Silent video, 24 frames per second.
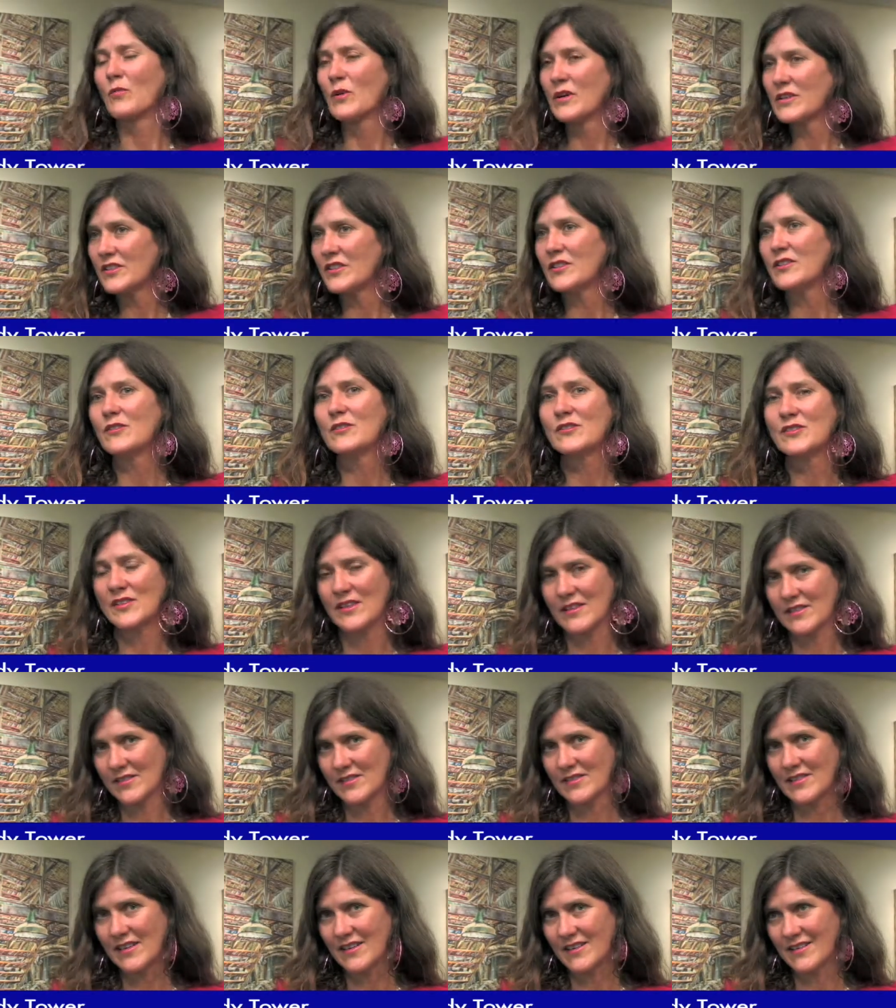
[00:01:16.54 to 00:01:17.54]
went to
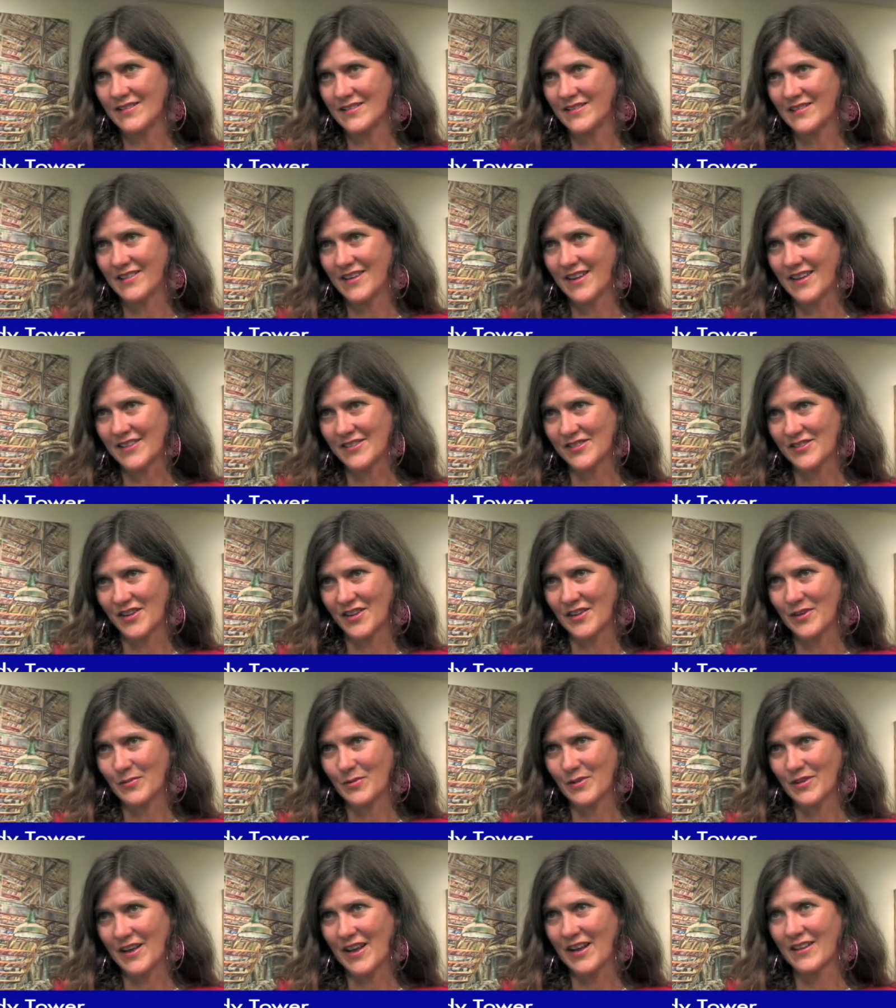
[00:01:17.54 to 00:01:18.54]
UCSD and
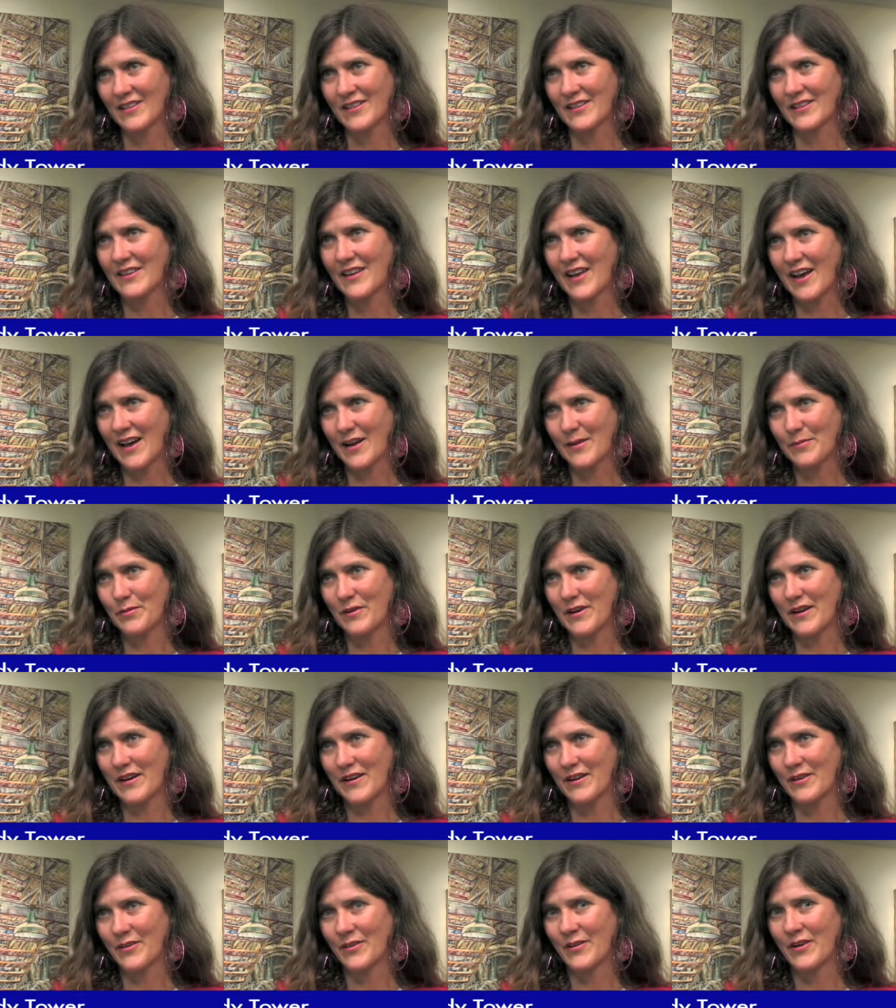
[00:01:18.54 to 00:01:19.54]
studied with Alan
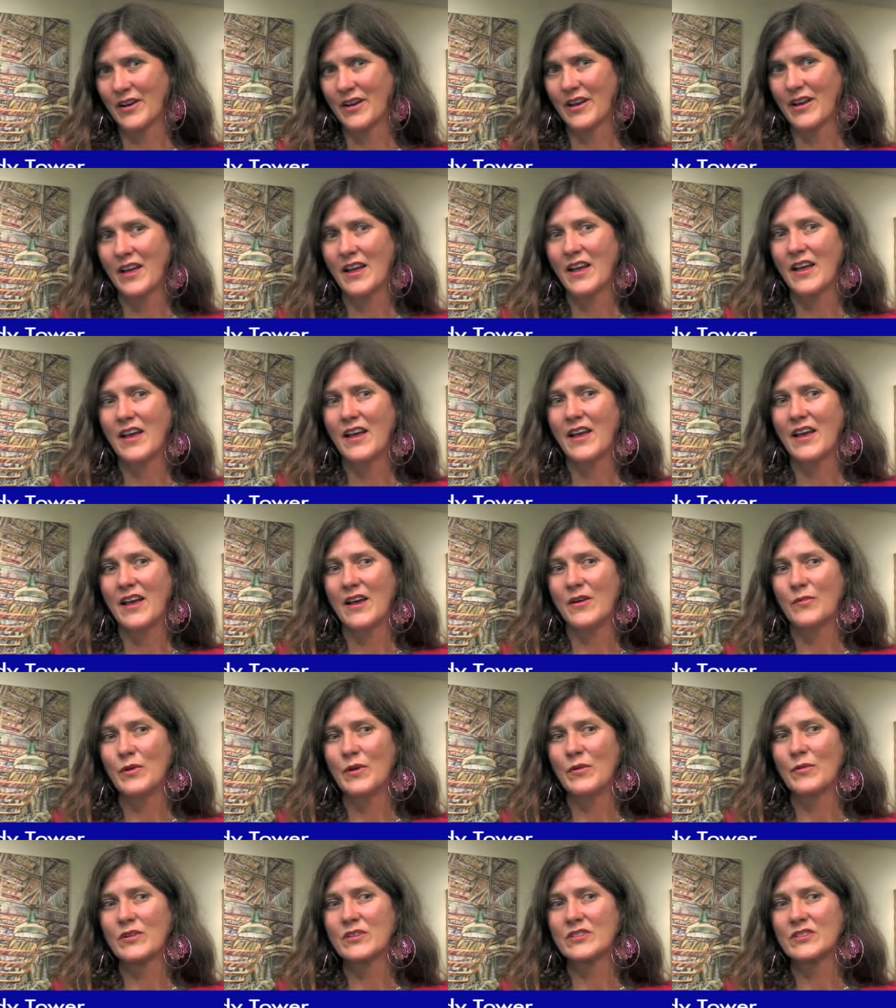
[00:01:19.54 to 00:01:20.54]
Kaprow, and
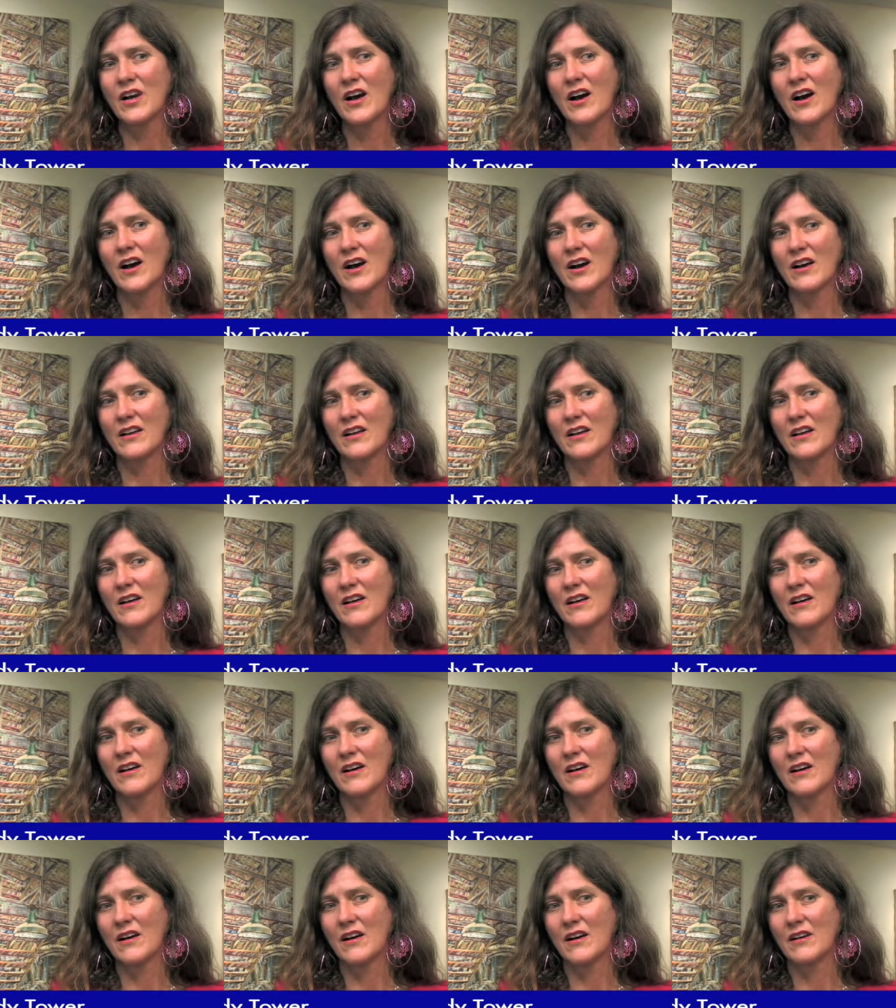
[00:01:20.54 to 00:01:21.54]
we were taught
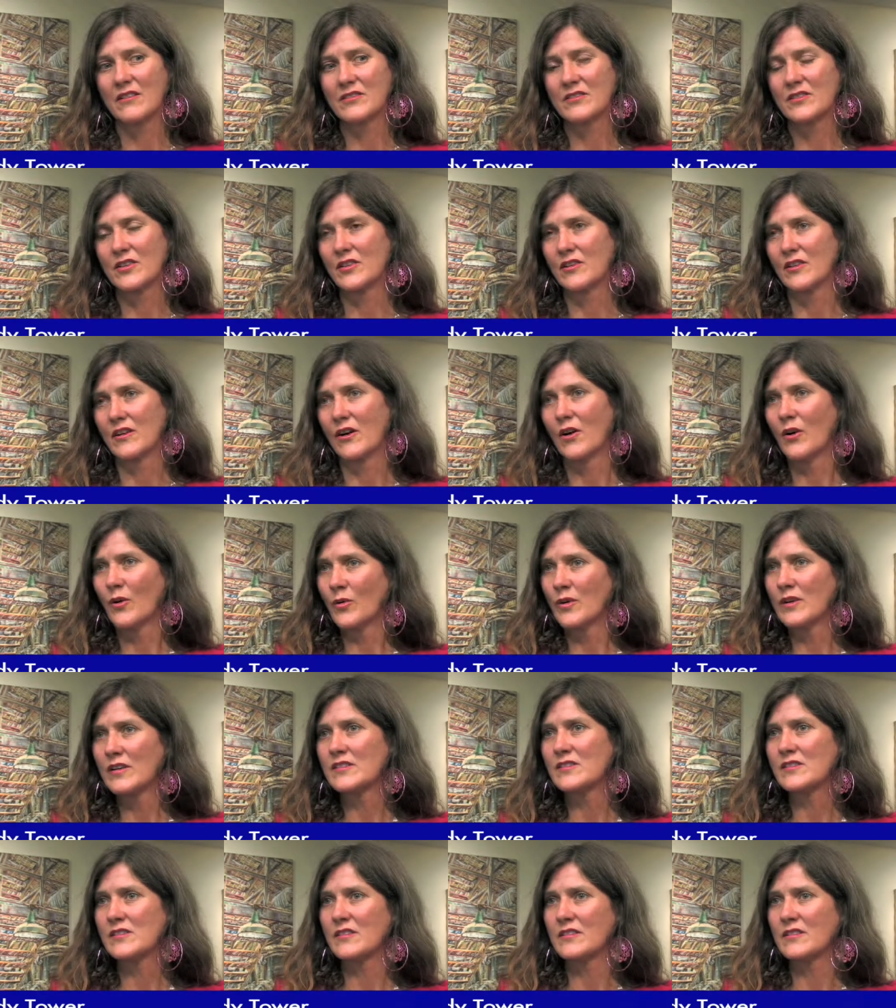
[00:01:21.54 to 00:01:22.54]
to
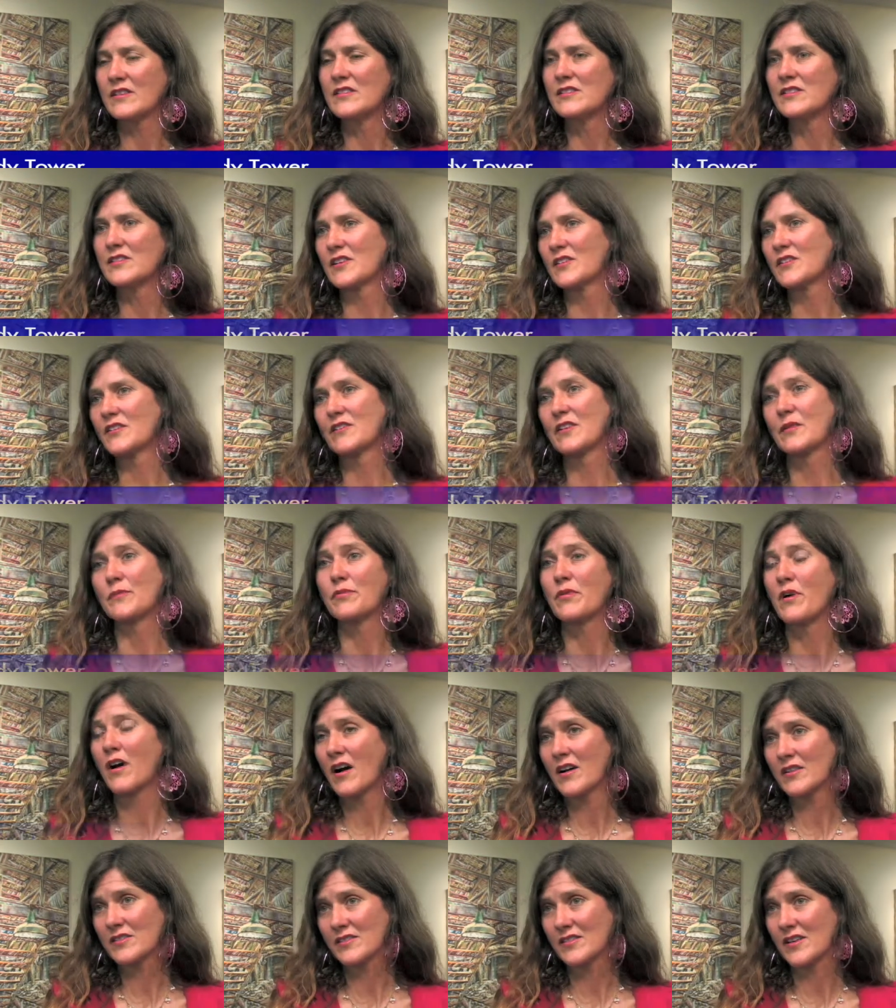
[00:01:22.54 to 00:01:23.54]
always consider the
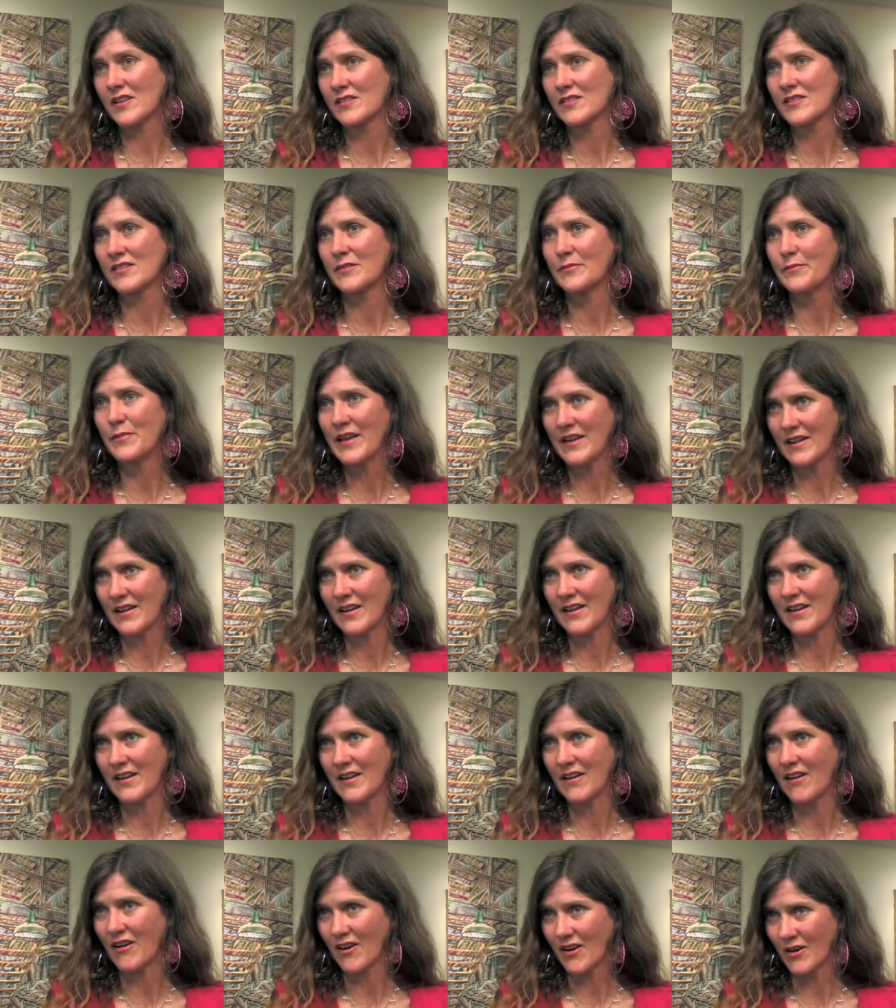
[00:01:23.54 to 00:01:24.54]
process in
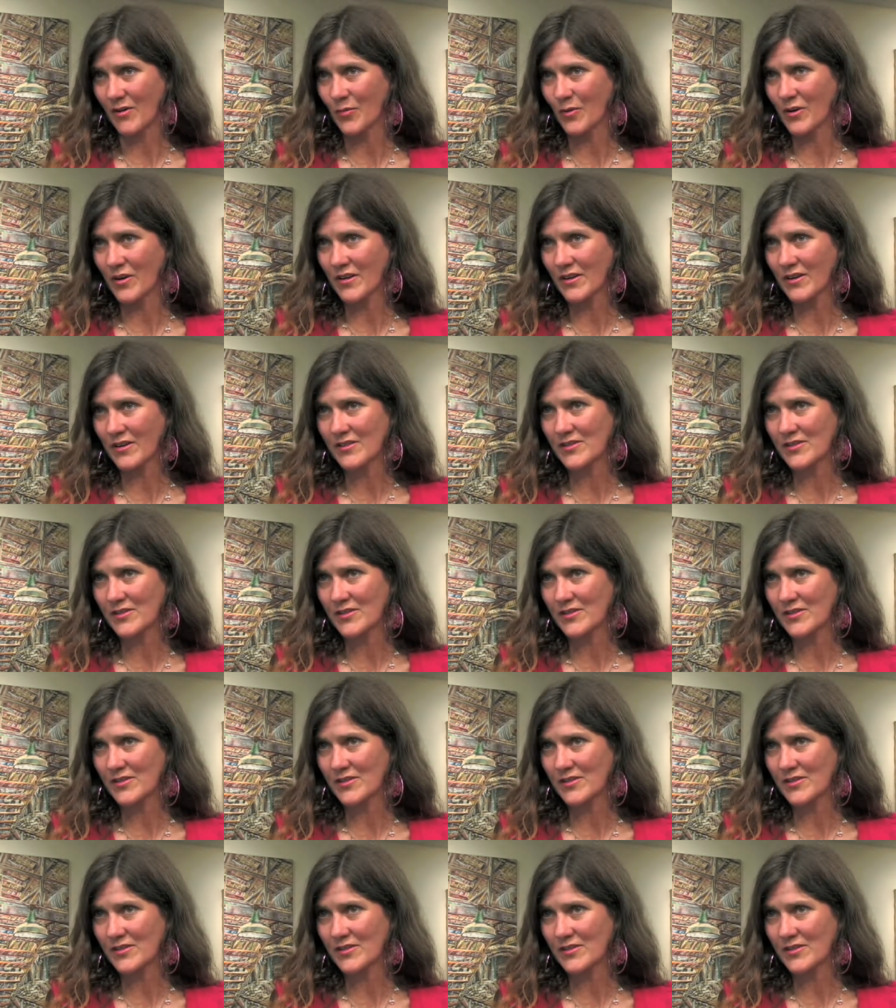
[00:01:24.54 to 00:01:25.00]
making artwork.